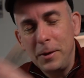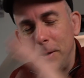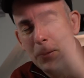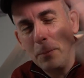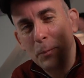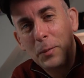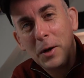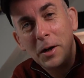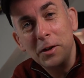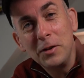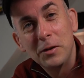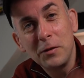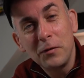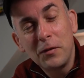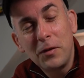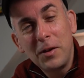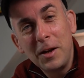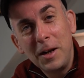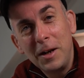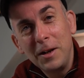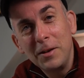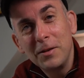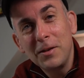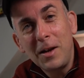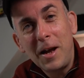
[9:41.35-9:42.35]
A bunch of
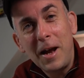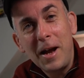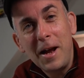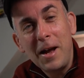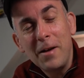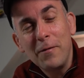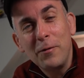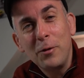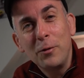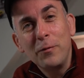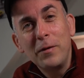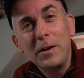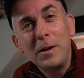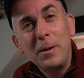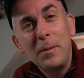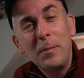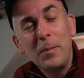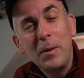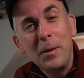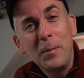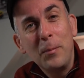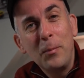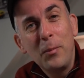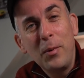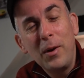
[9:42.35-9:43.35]
things I have already
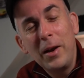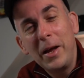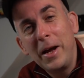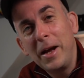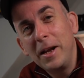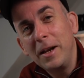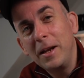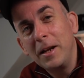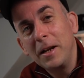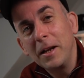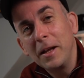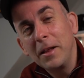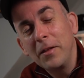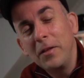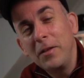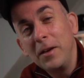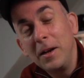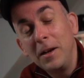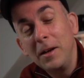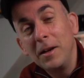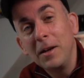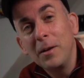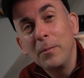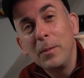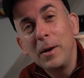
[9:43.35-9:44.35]
been planning and
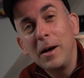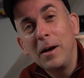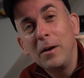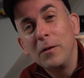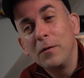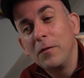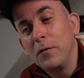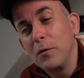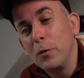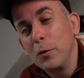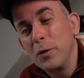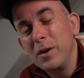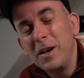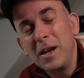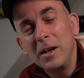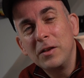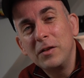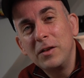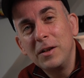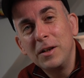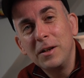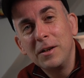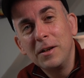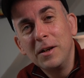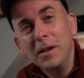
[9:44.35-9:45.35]
thinking about for
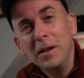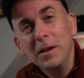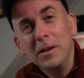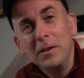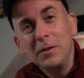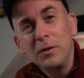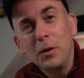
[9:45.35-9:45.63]
next year.